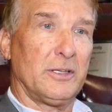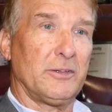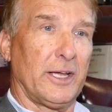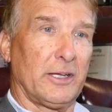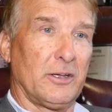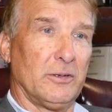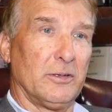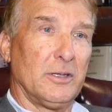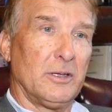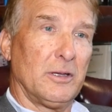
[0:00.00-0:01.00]
that
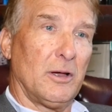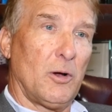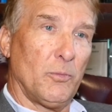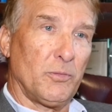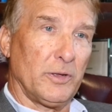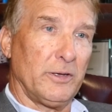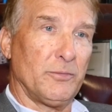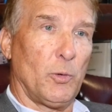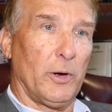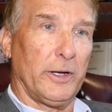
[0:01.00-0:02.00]
can hopefully
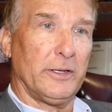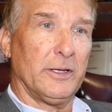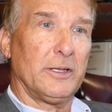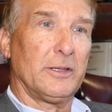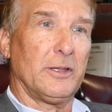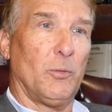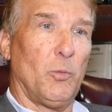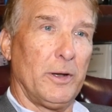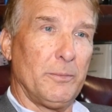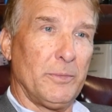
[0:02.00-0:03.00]
avoid the
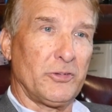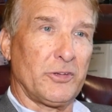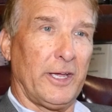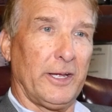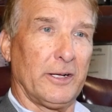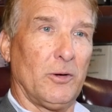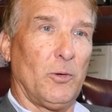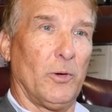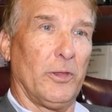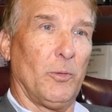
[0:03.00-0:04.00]
one mistake
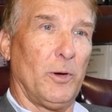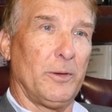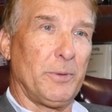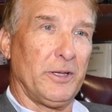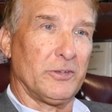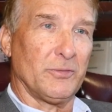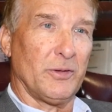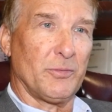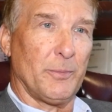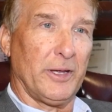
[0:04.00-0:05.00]
or the one piece of
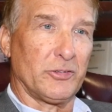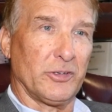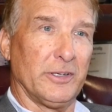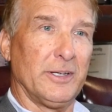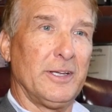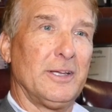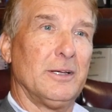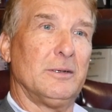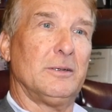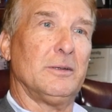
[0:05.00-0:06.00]
information
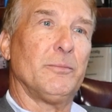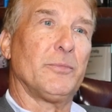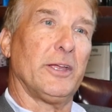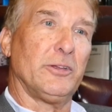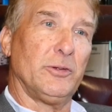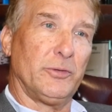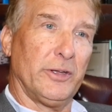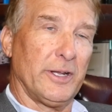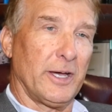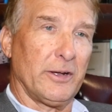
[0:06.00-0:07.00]
that you
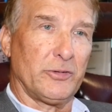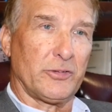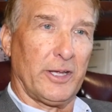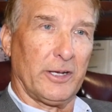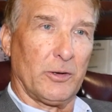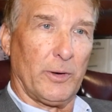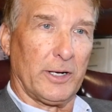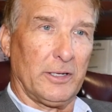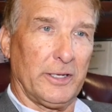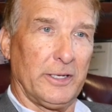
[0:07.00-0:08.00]
did not understand
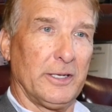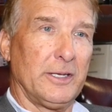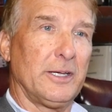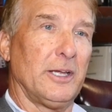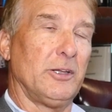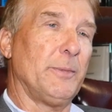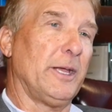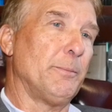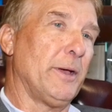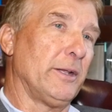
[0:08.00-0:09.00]
correctly and you
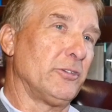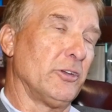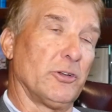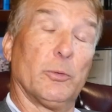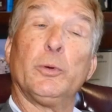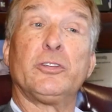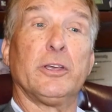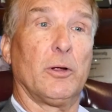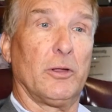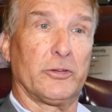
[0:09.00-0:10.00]
made a bad decision. We see
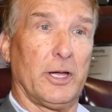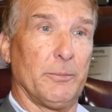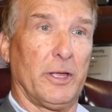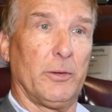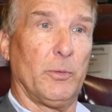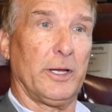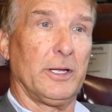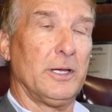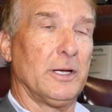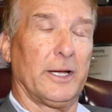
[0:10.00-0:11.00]
it all the time, by the way.
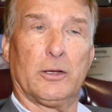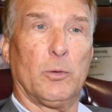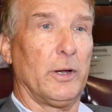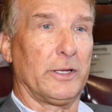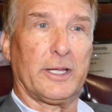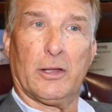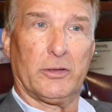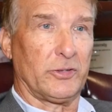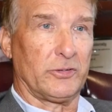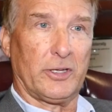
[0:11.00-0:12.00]
I could go on to
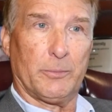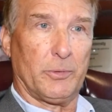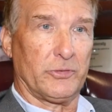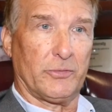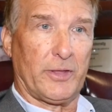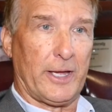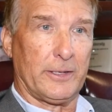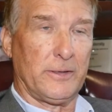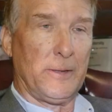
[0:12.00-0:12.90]
countless examples of that.